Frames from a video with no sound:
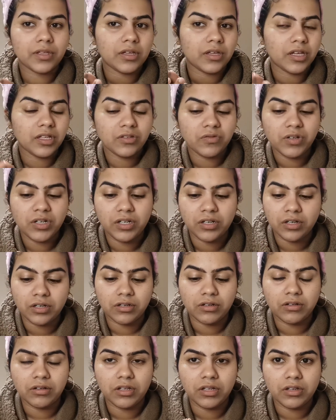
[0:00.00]
It's really
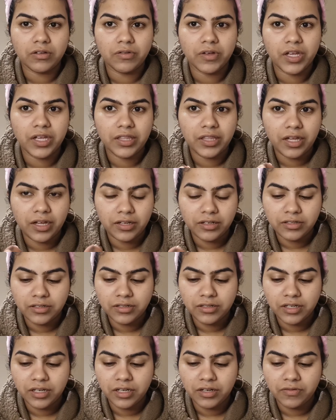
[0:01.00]
good in a way
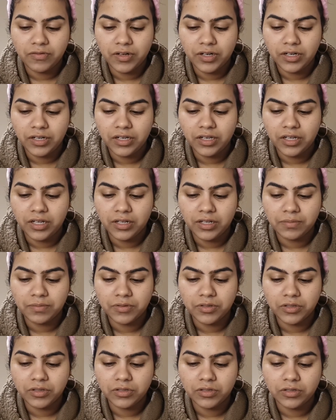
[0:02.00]
that it really
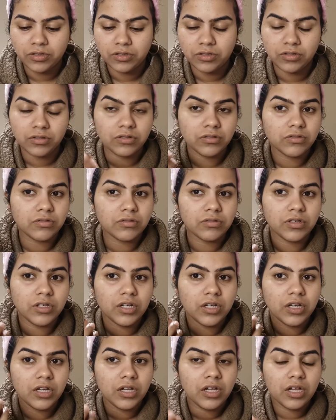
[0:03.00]
helps you to do
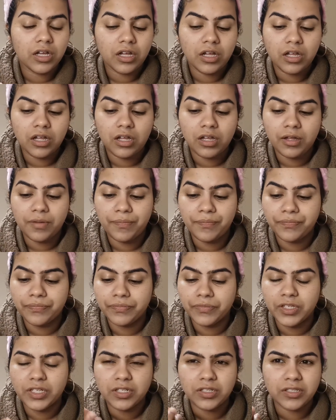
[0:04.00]

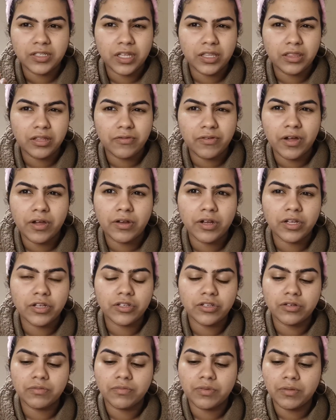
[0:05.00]
to set the
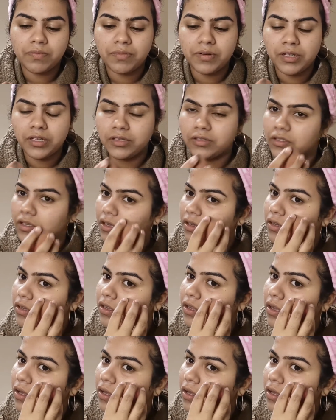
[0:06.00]
foundation properly. So